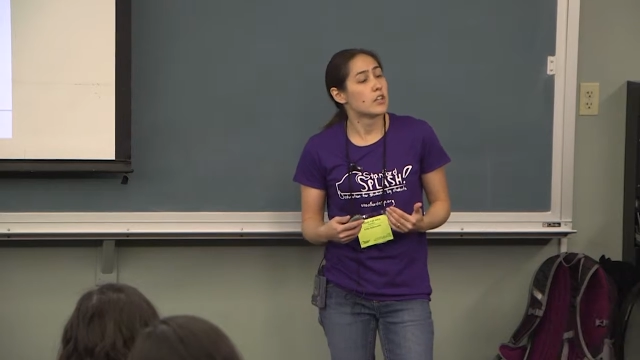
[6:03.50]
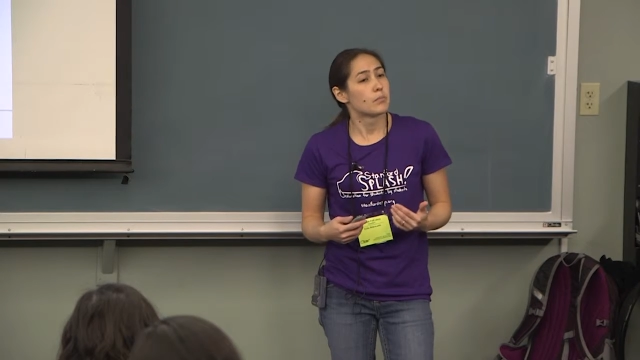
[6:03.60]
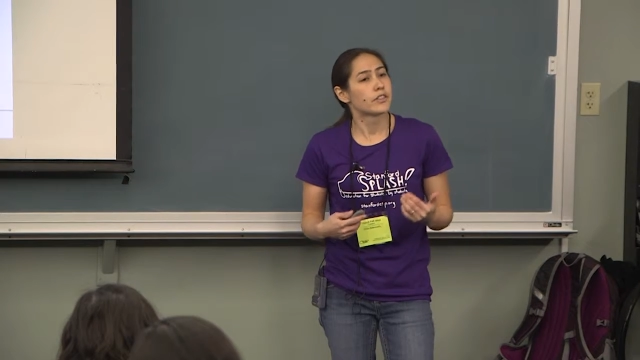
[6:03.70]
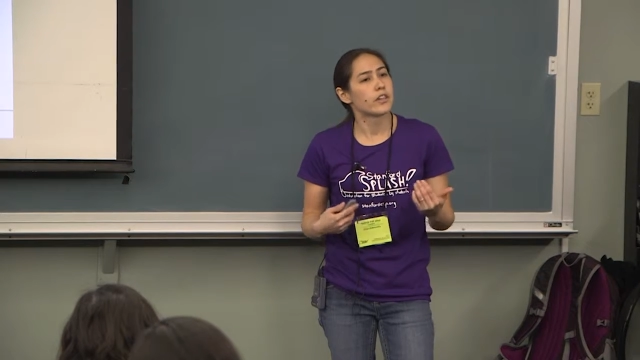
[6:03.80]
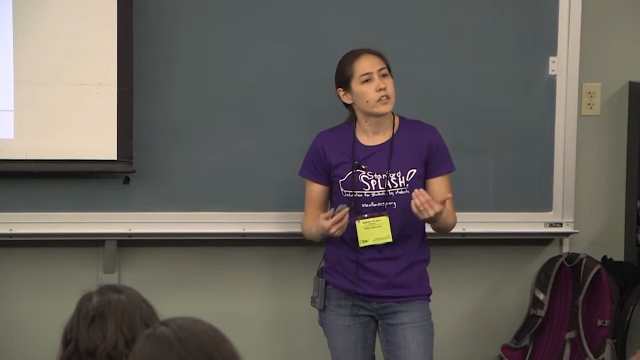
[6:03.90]

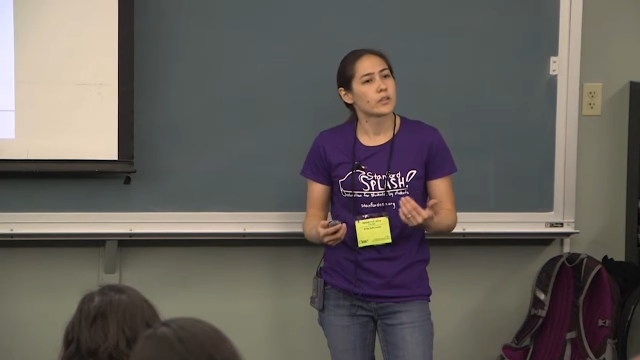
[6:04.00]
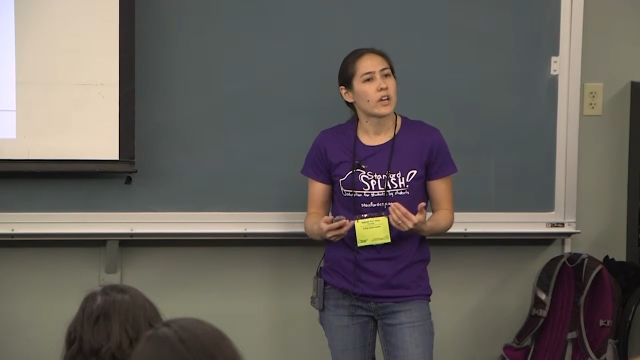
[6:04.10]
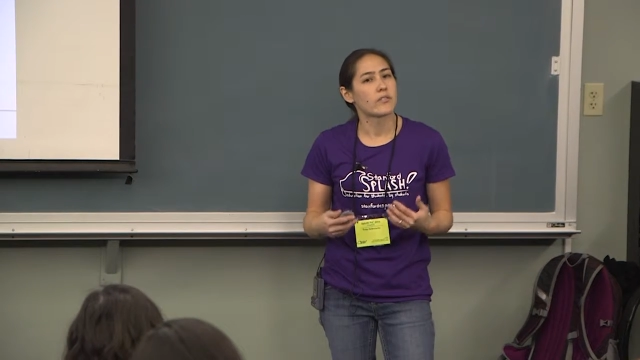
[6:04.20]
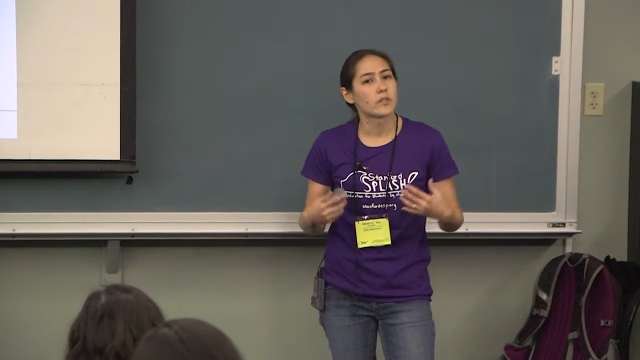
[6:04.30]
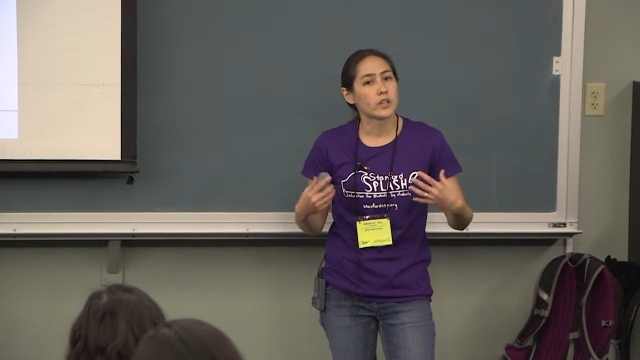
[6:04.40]
but they also
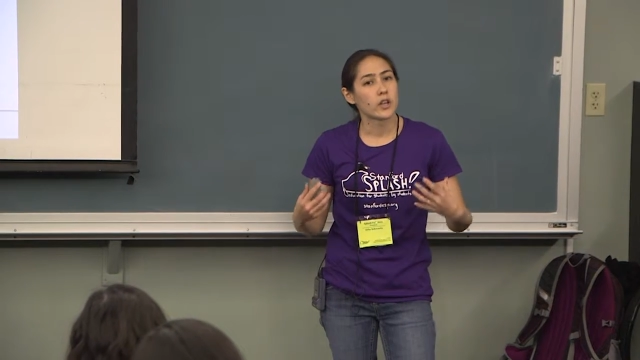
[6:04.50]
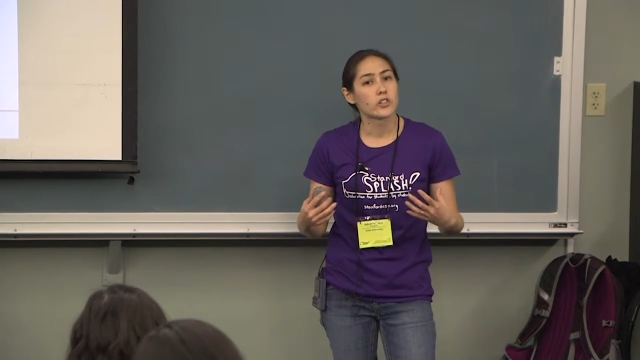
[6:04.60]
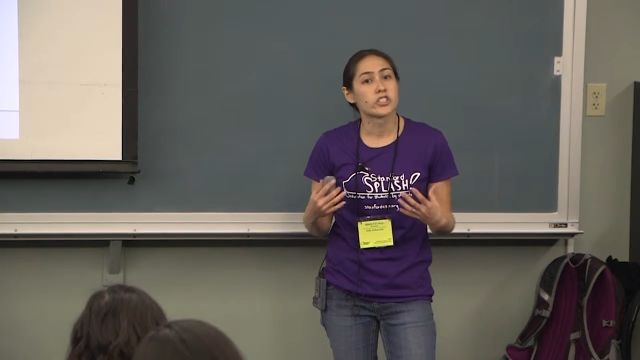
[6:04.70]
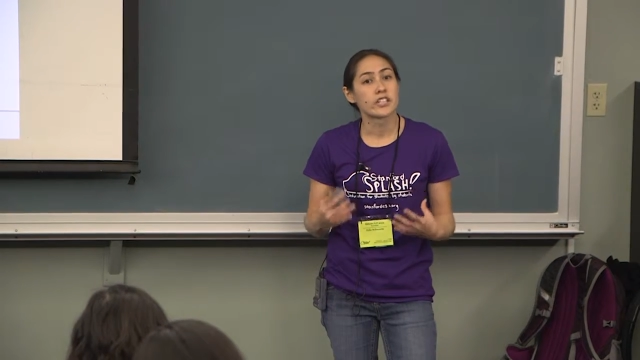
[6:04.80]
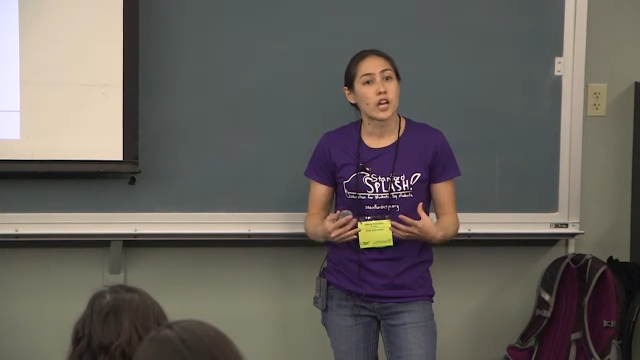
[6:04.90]
have very
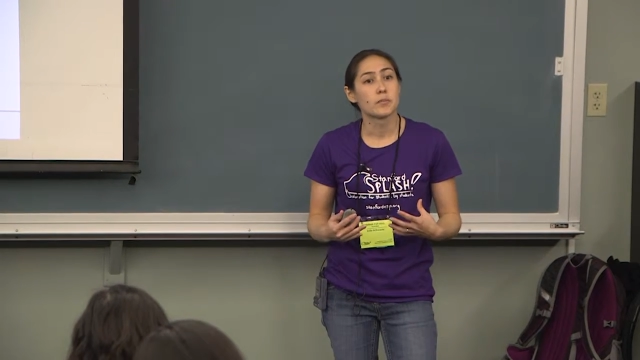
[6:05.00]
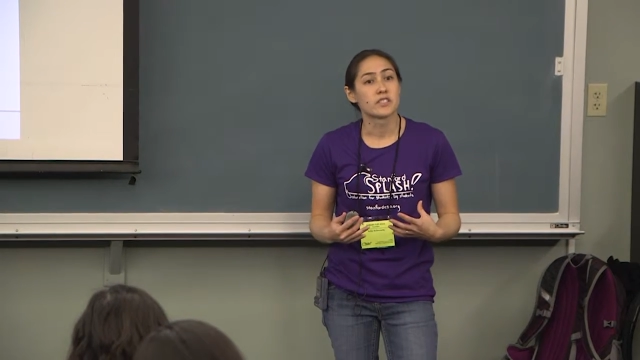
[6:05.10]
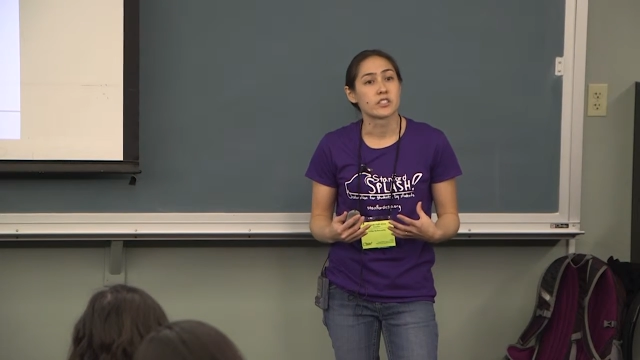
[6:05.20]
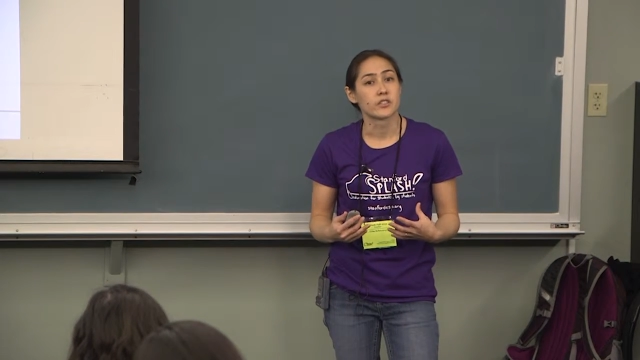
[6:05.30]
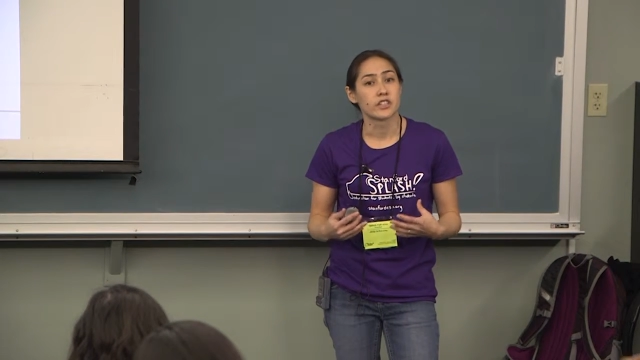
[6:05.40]
large
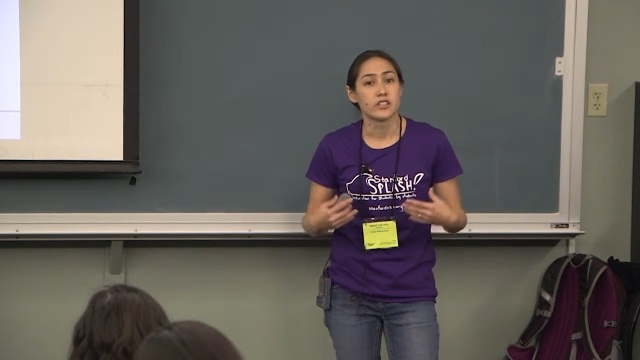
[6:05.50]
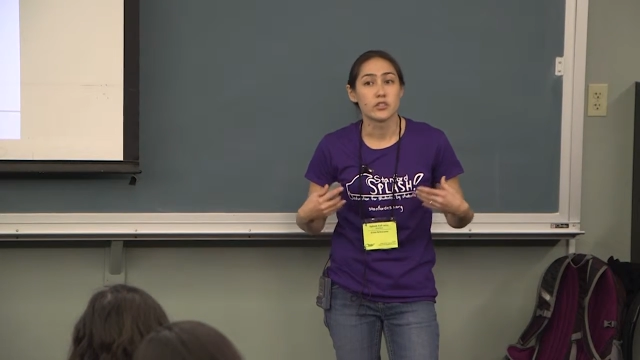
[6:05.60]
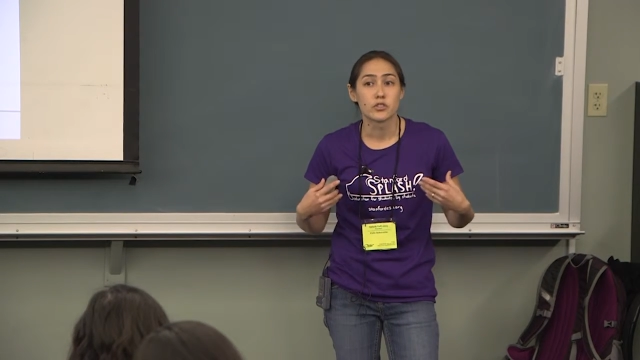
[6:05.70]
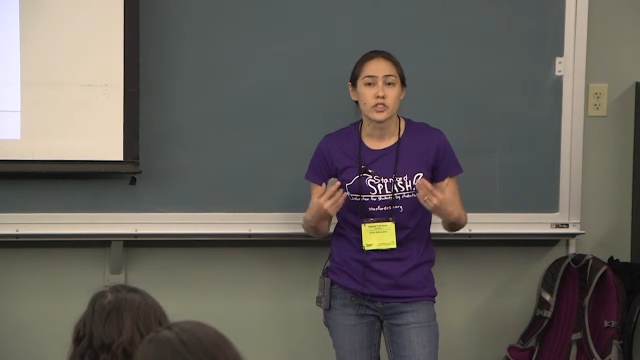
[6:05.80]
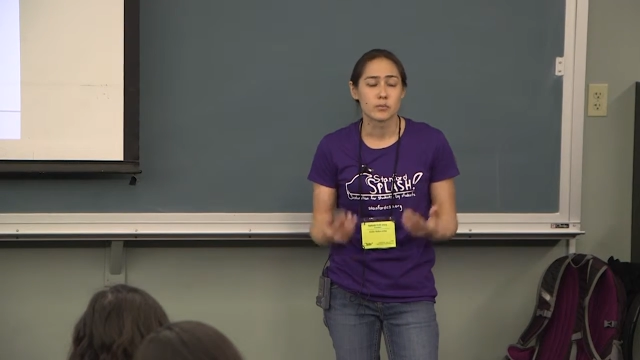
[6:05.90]
endowments, so they can
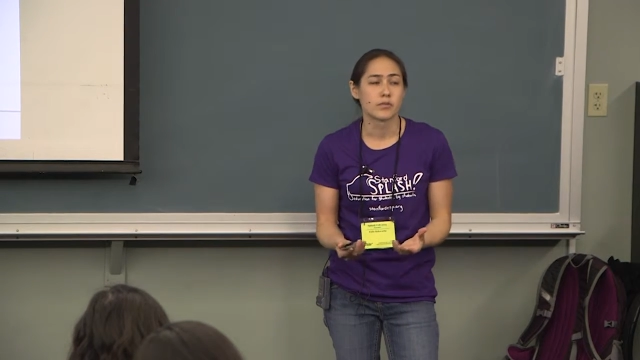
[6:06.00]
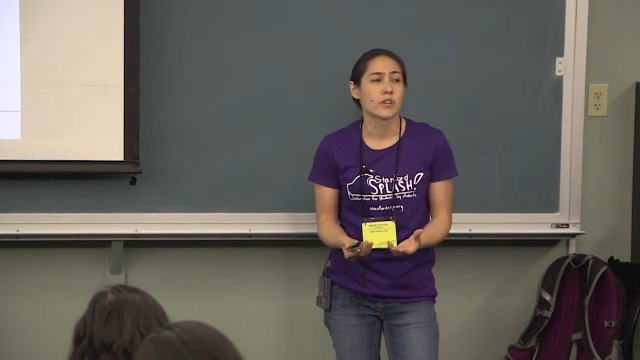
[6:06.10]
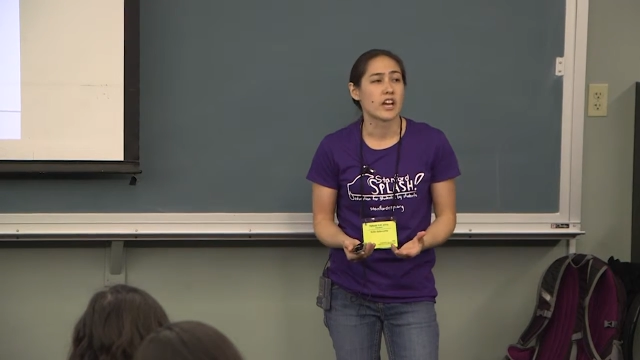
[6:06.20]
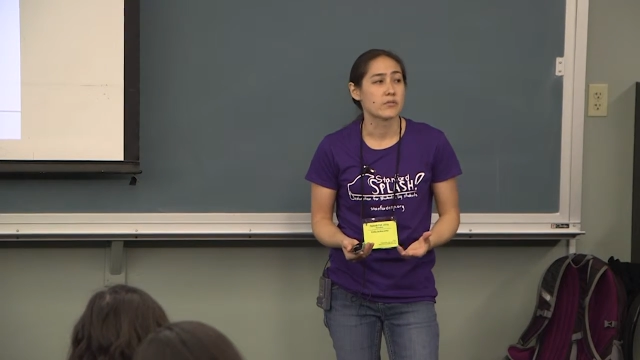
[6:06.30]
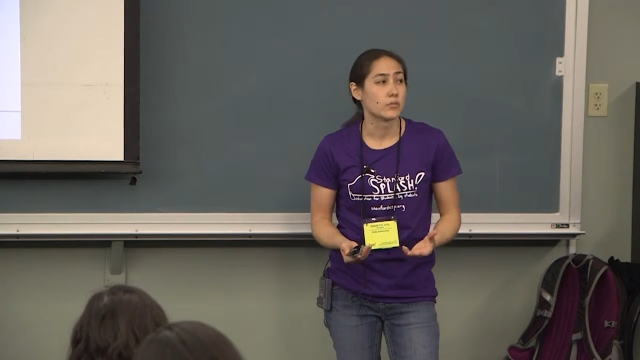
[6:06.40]
usually
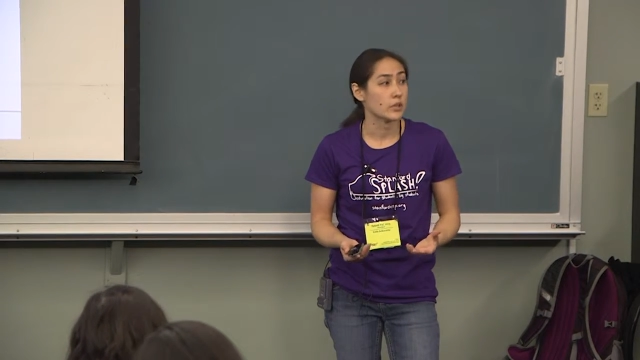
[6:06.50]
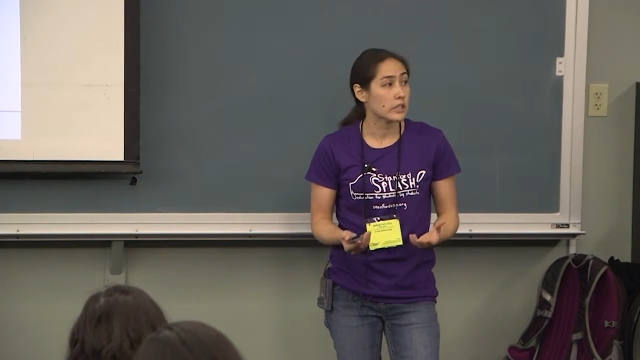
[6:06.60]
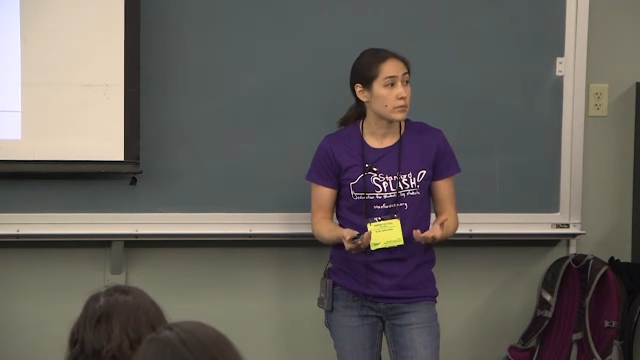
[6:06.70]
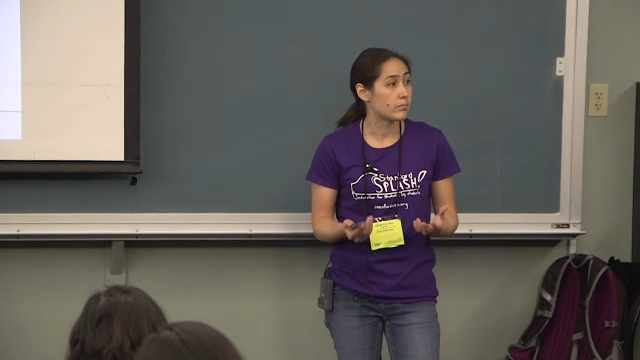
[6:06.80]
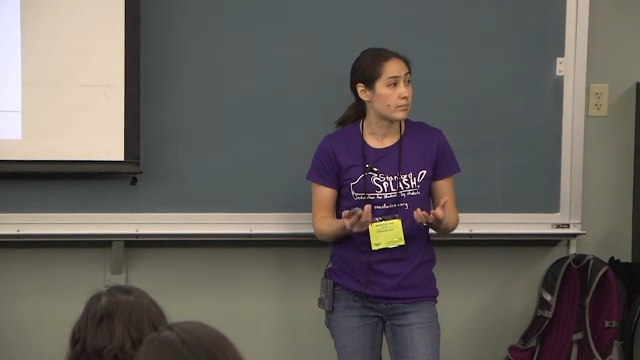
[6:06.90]
provide
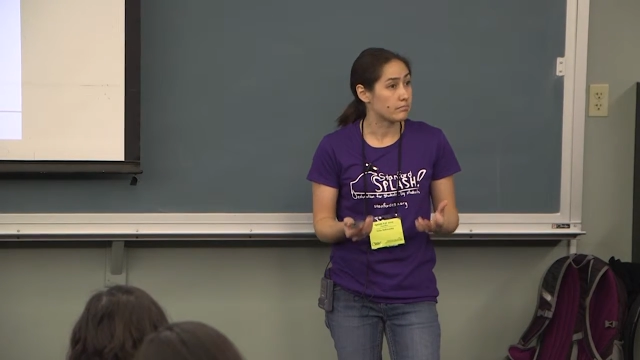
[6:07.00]
really